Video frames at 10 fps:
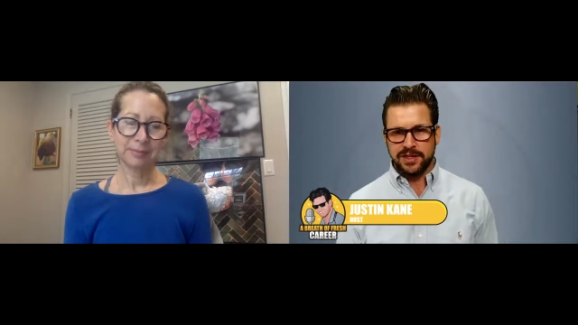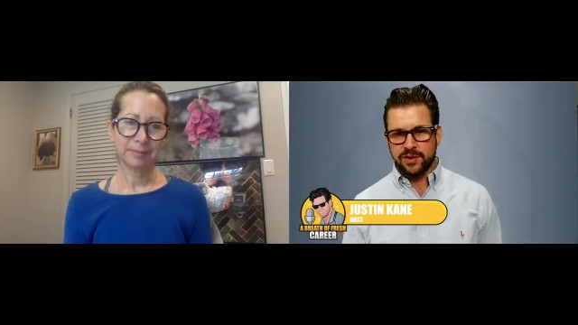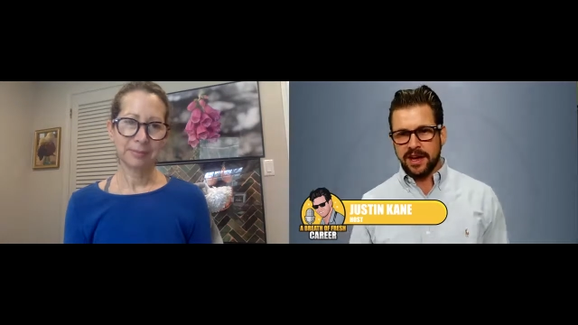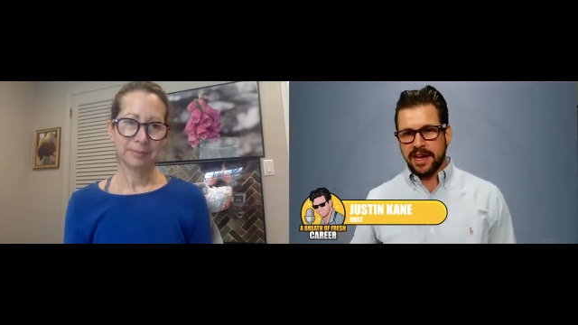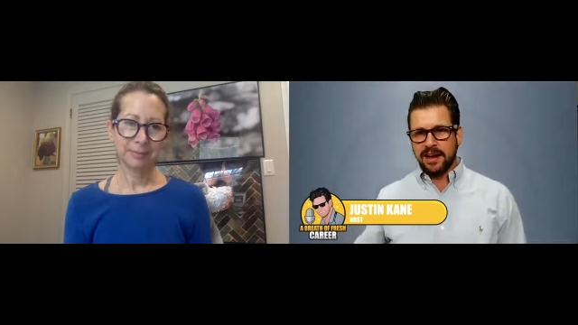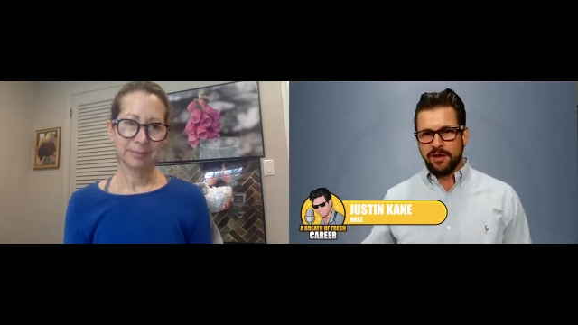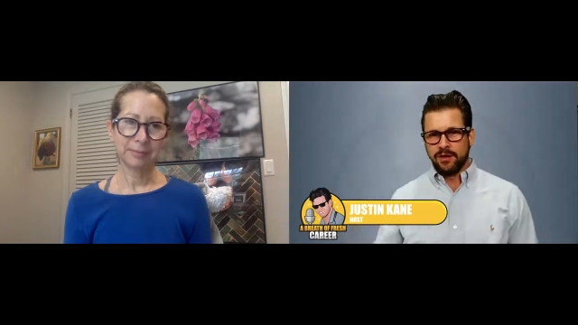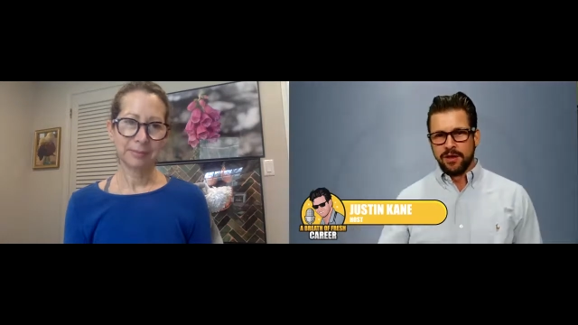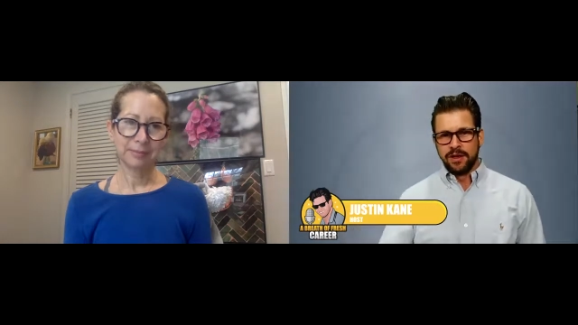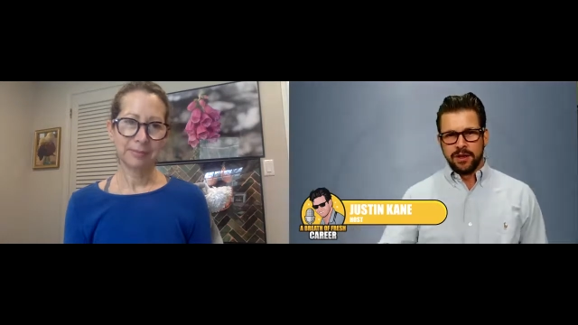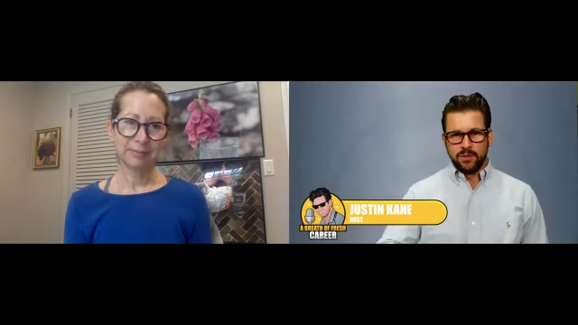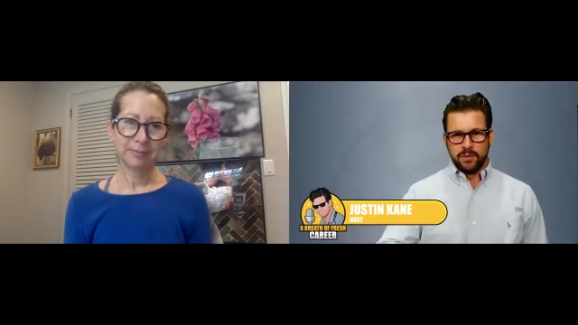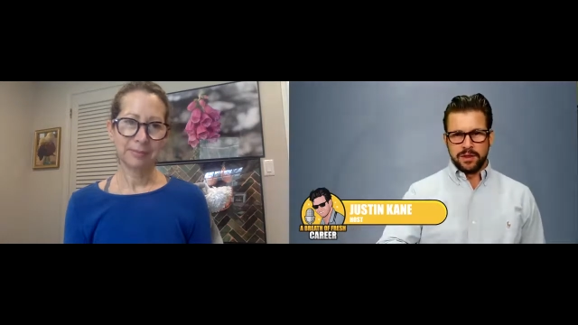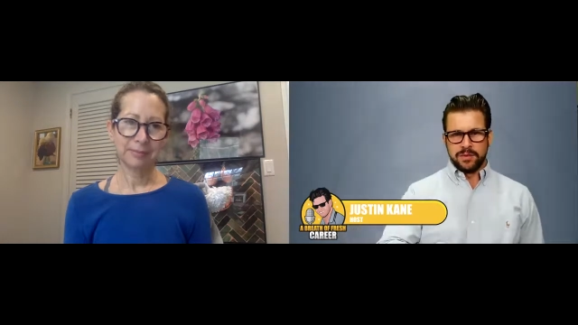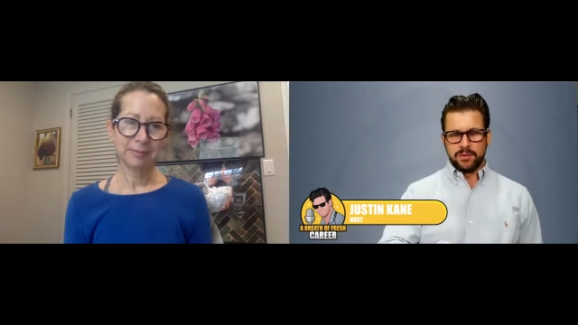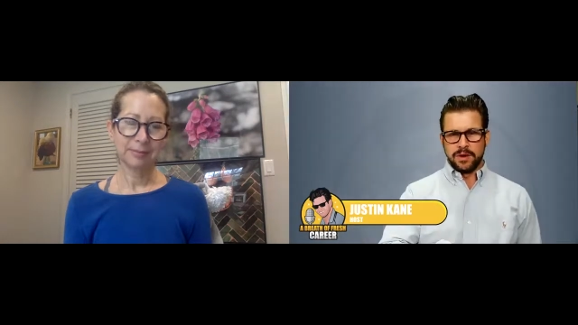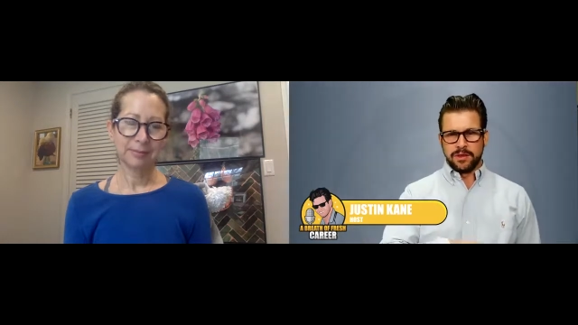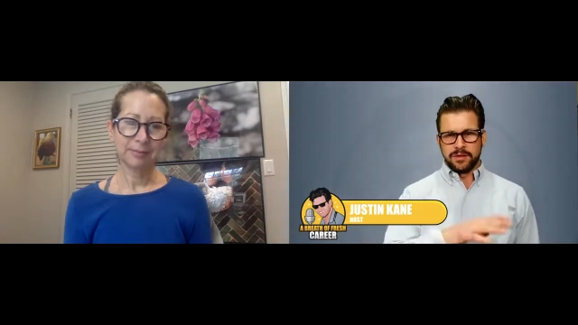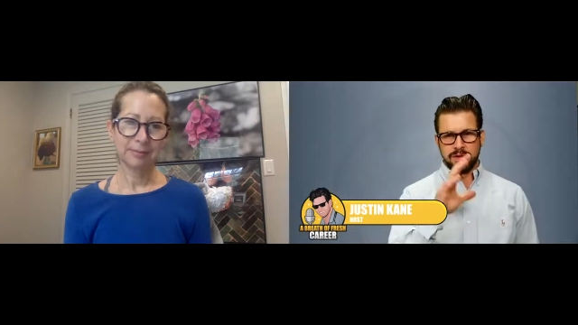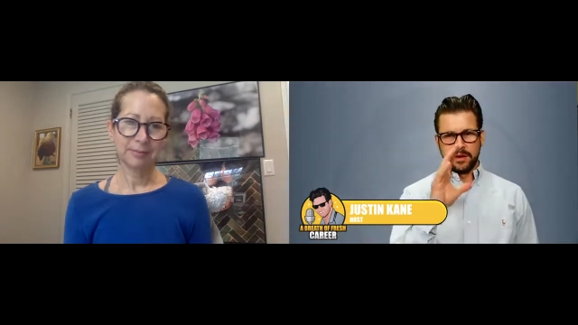Speaker 1: right now with,
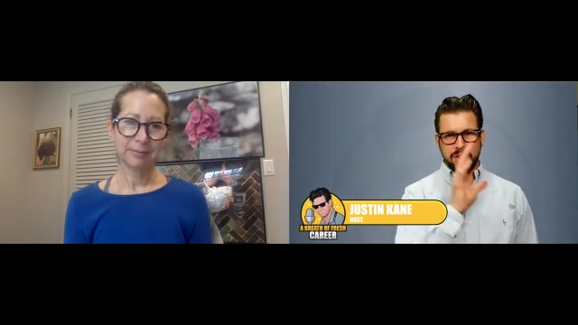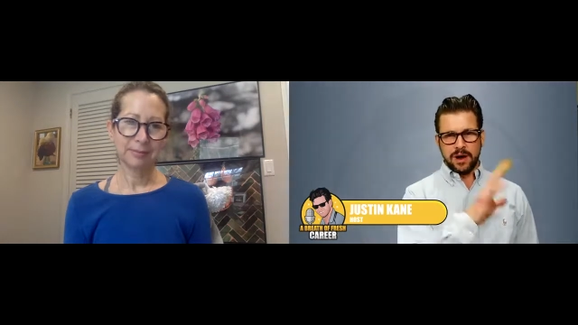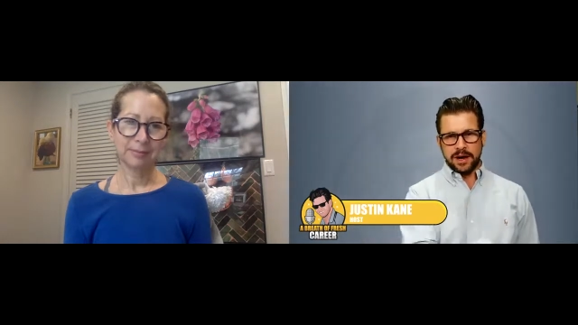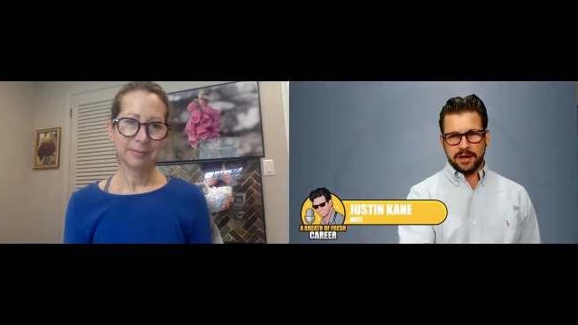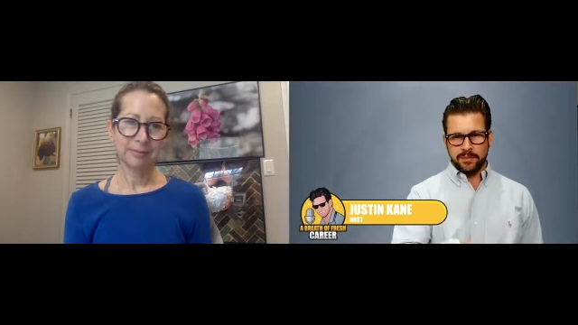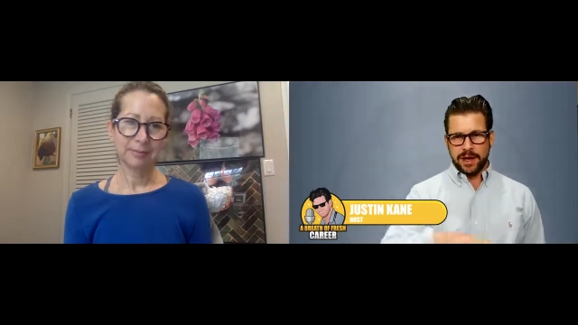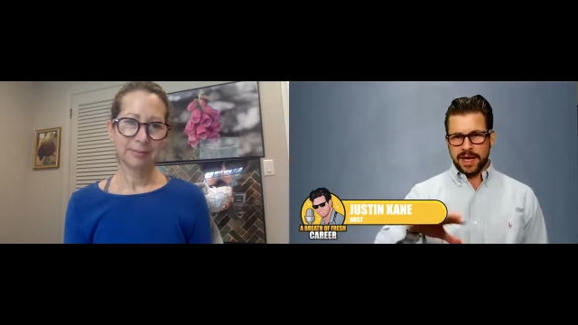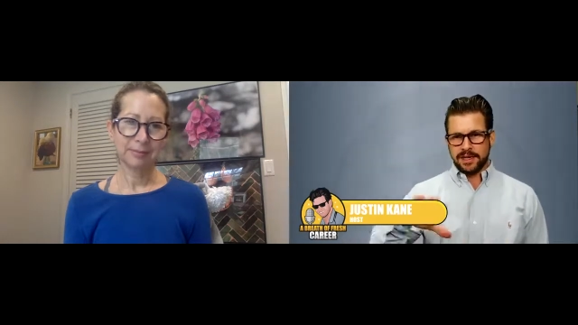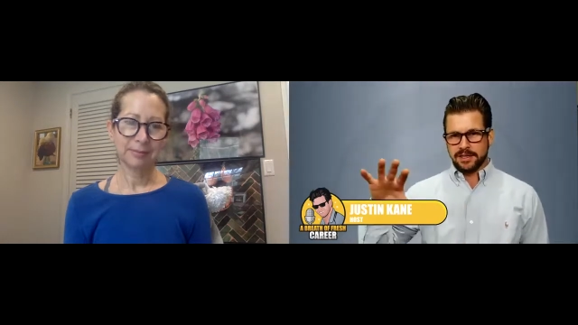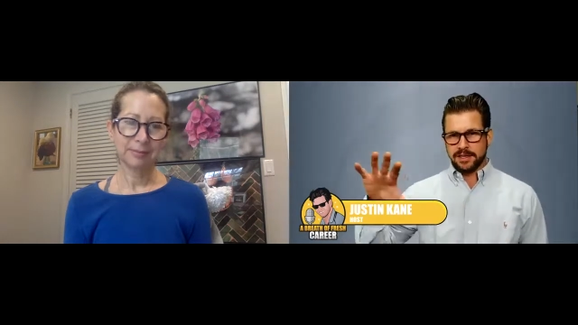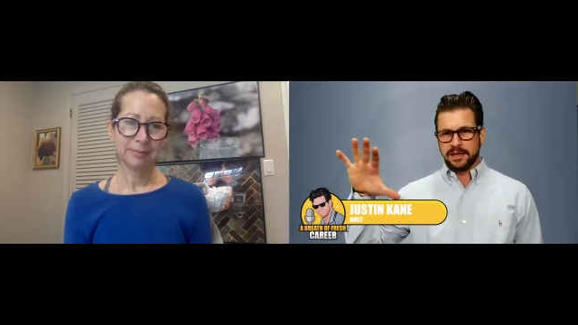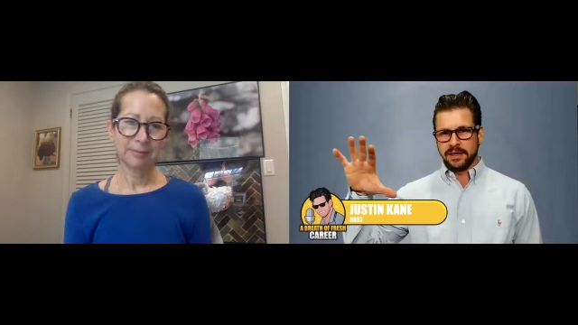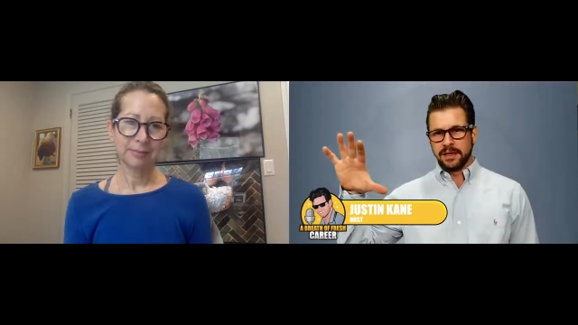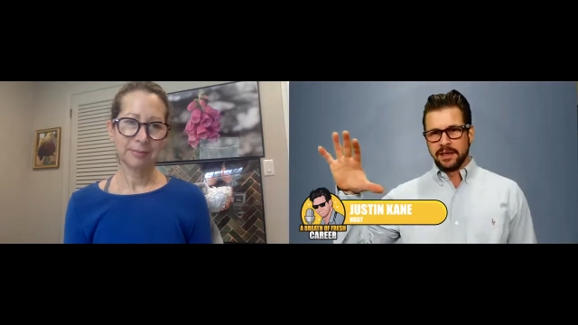with, you know, Hanukkah passing,